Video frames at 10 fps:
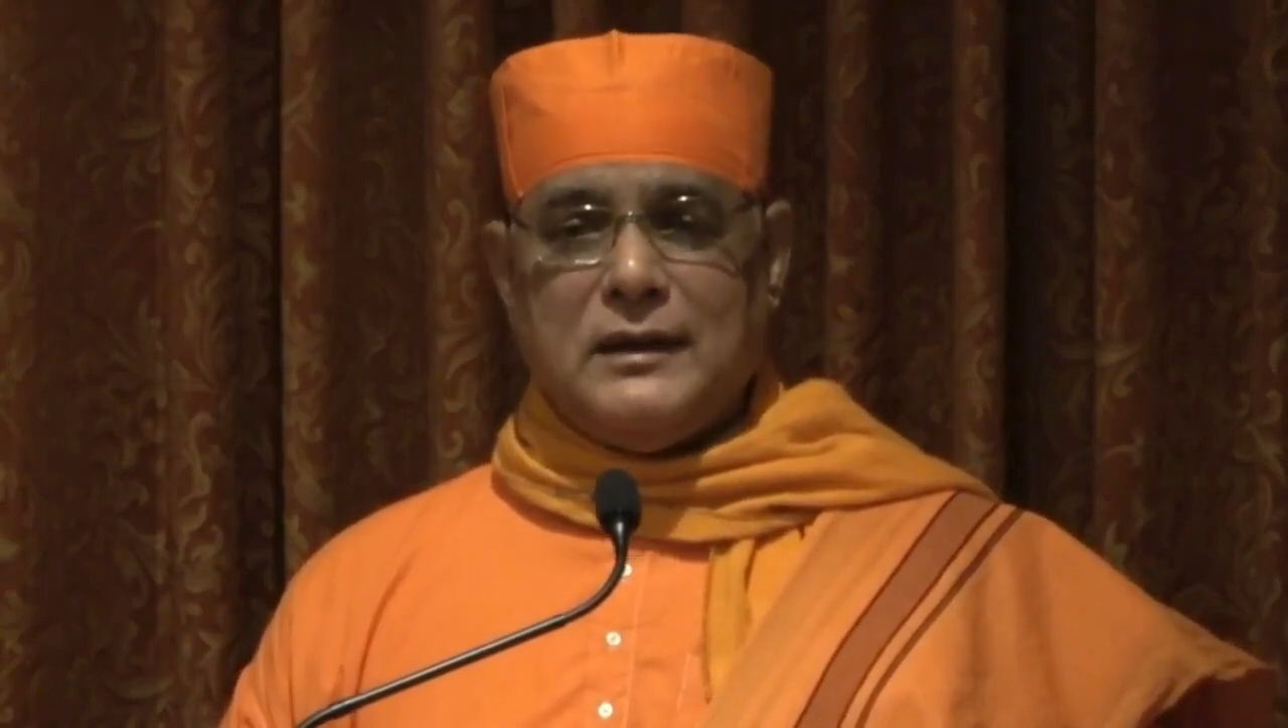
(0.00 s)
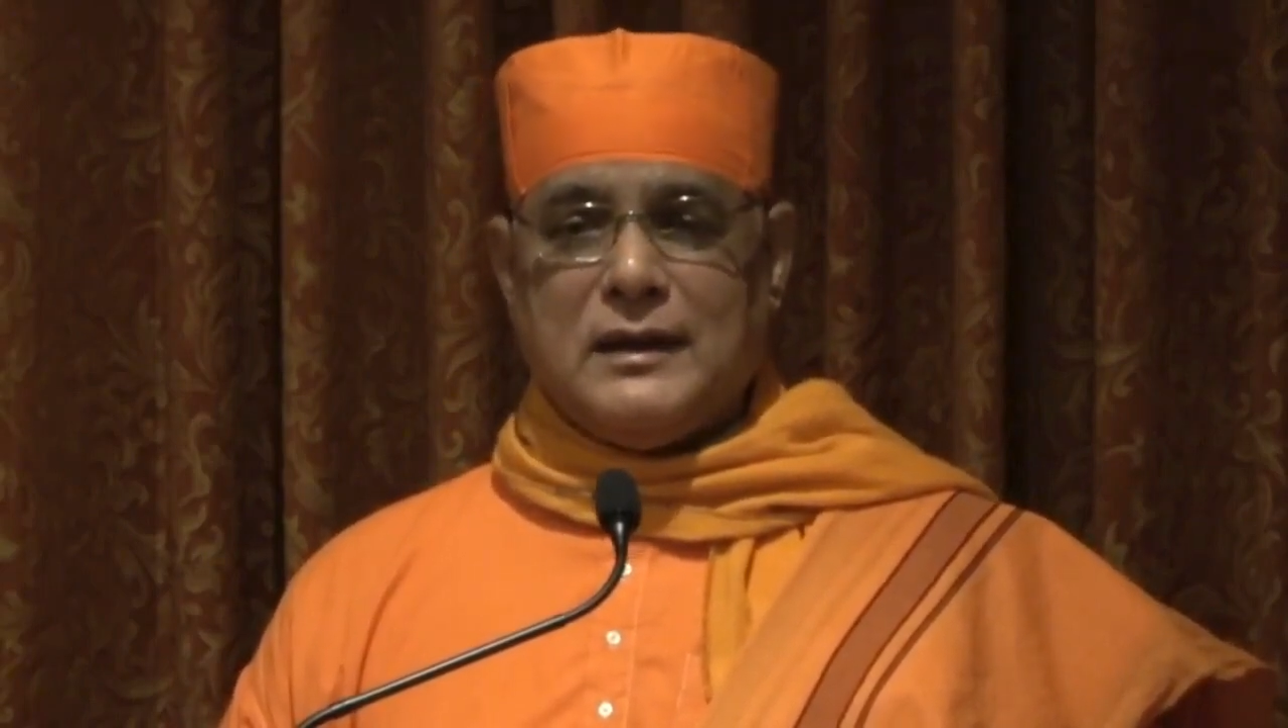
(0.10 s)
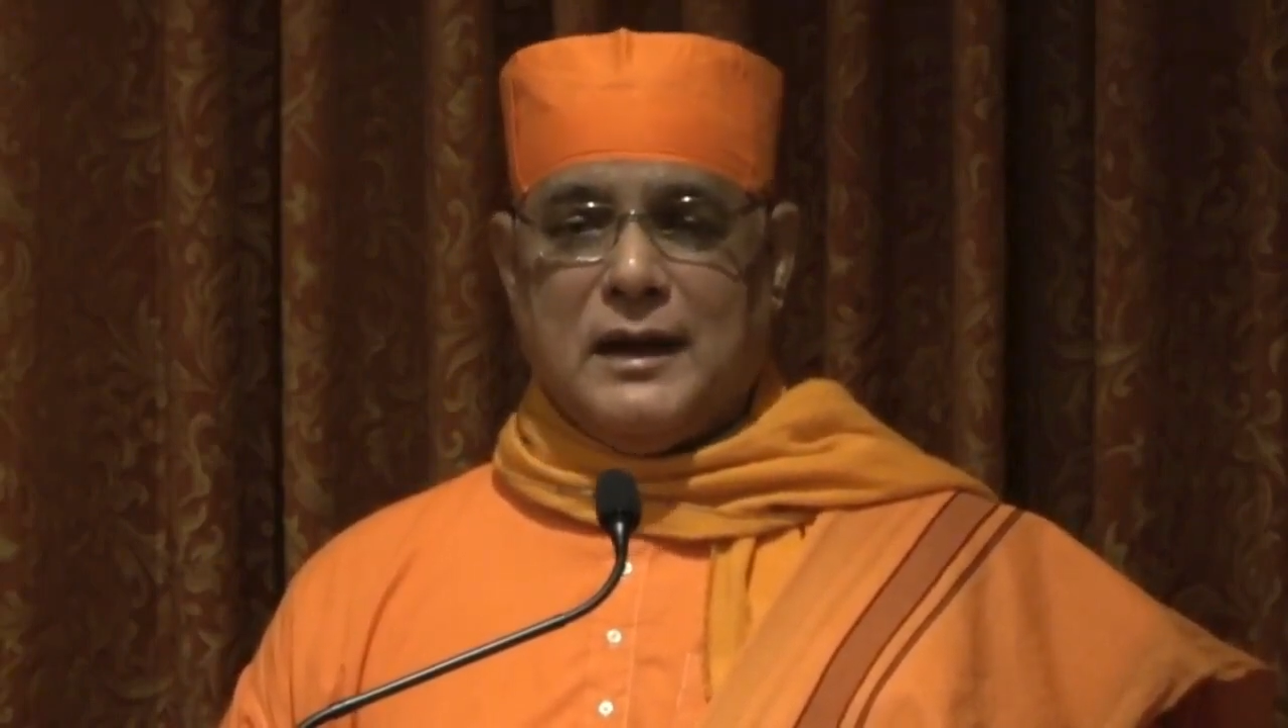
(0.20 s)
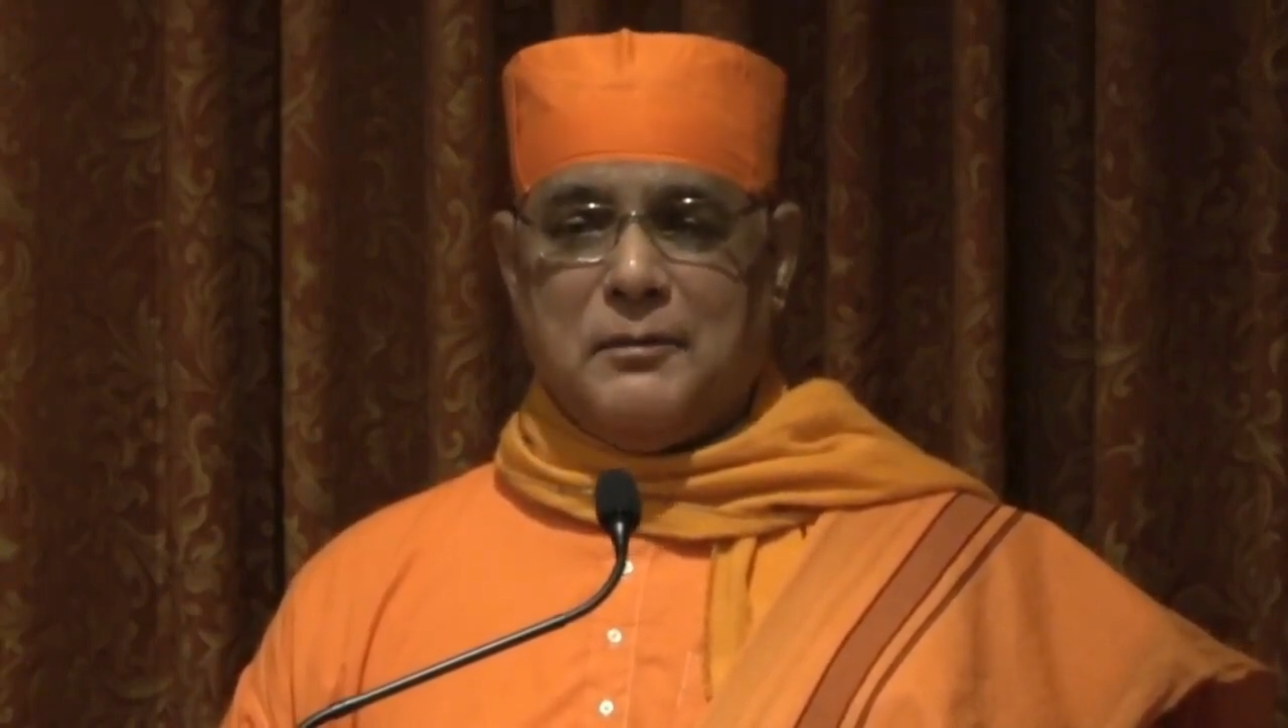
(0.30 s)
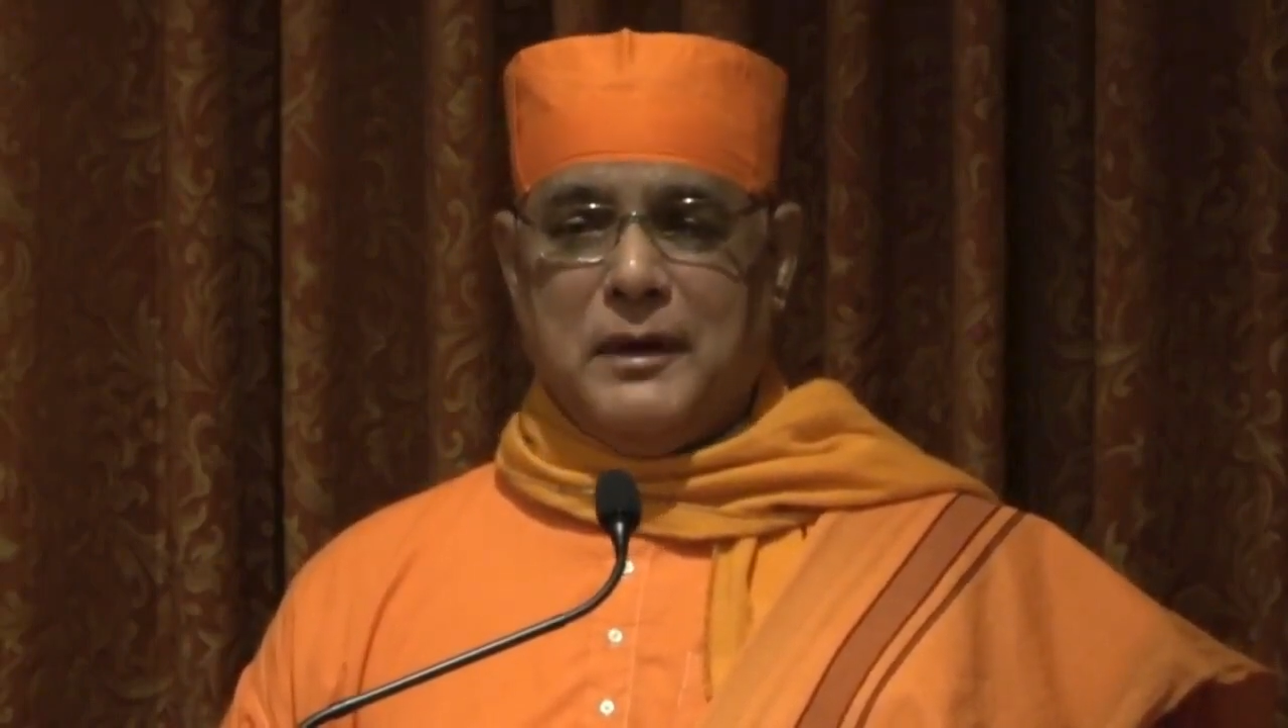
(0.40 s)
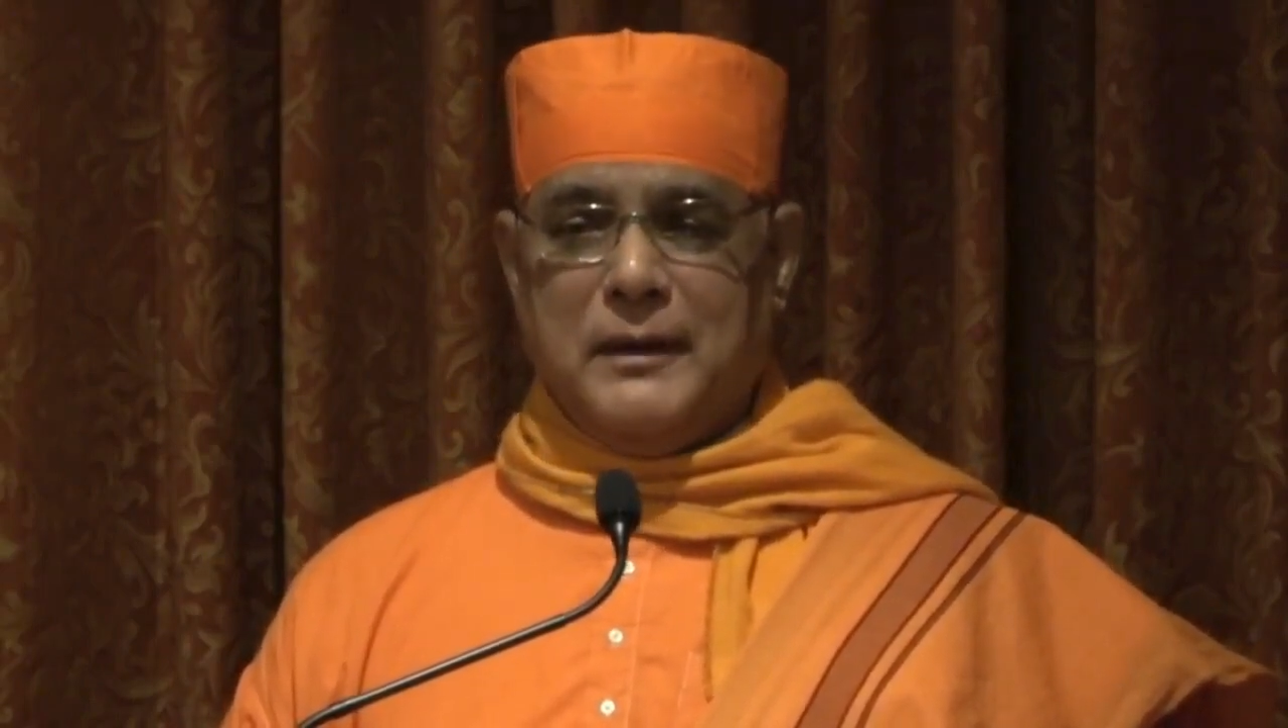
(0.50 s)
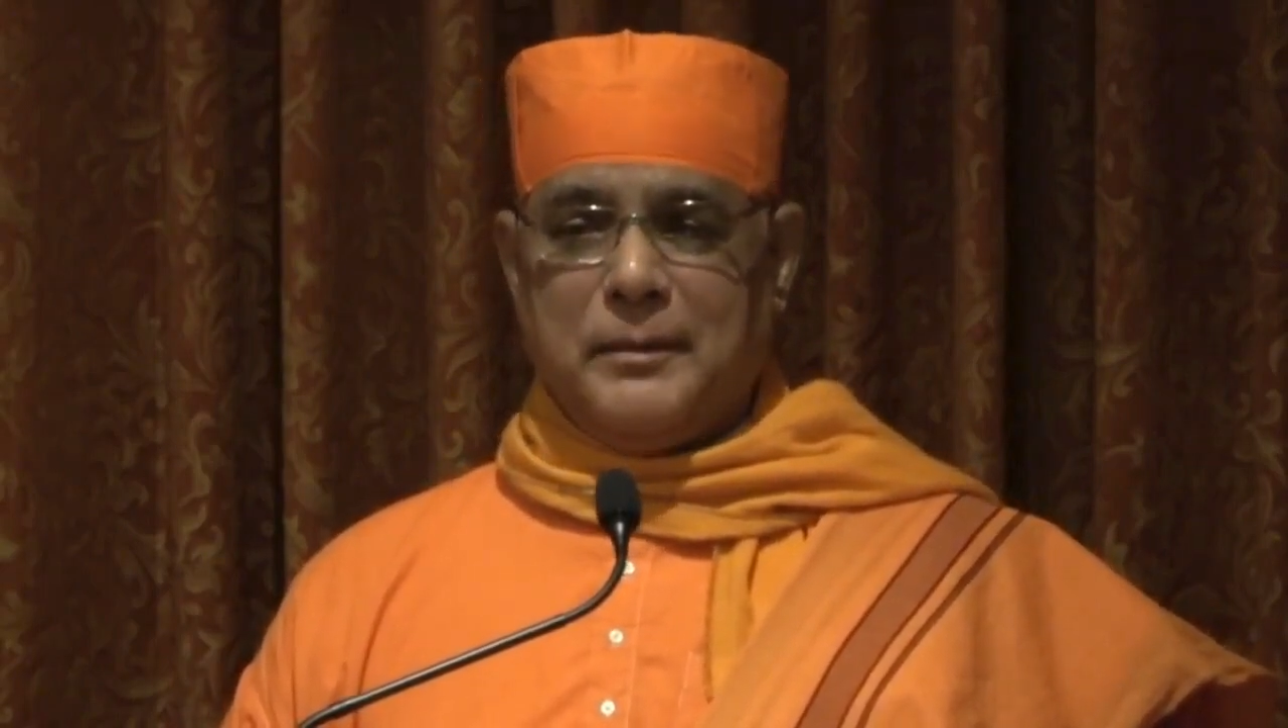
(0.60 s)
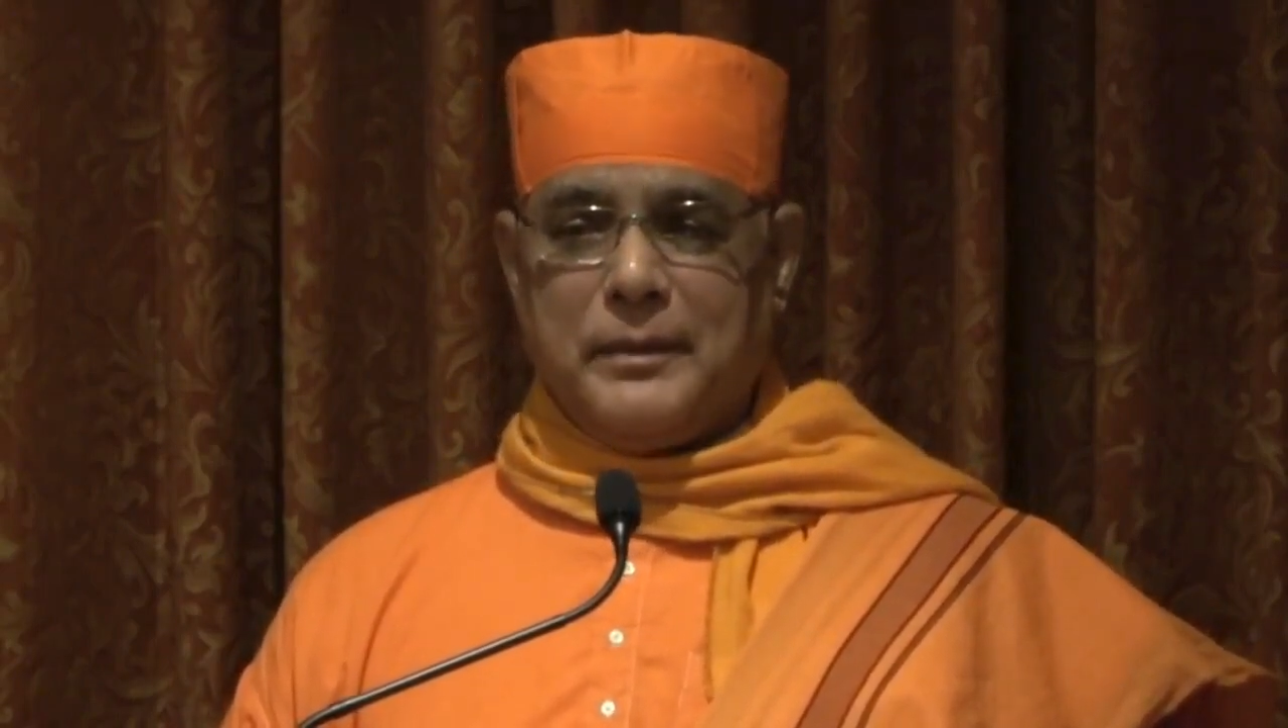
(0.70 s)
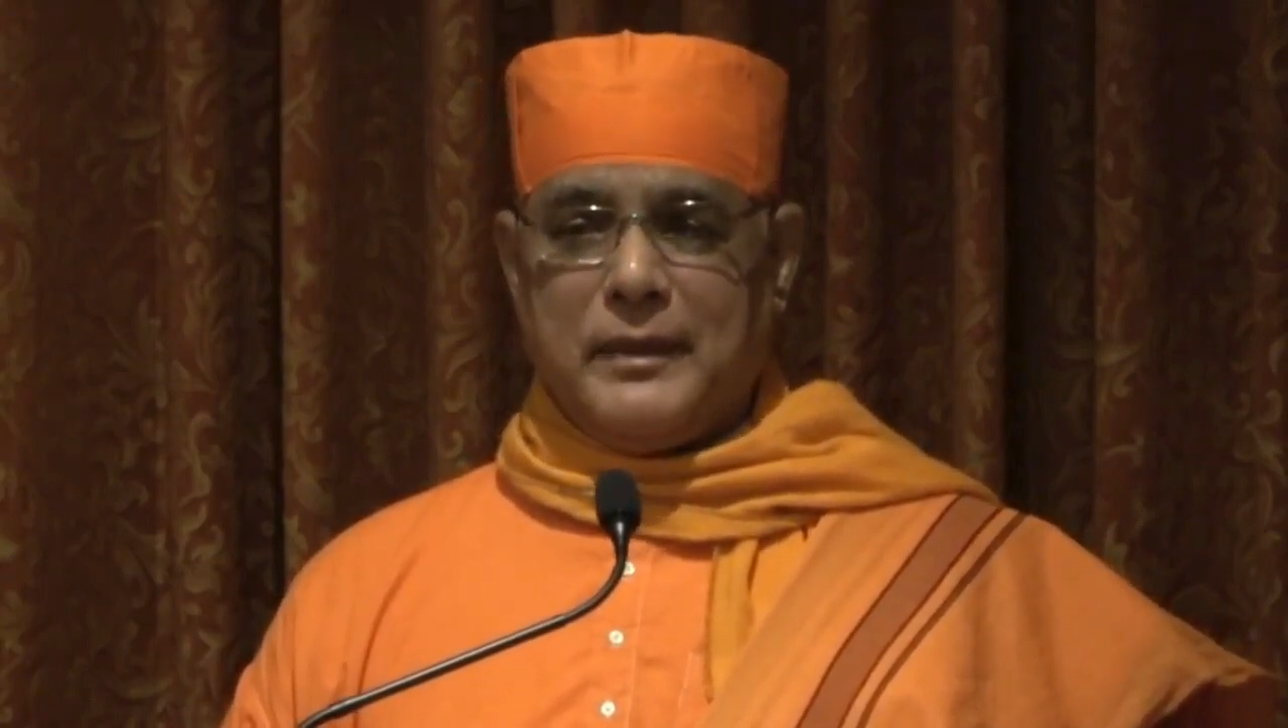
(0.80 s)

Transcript: and karma.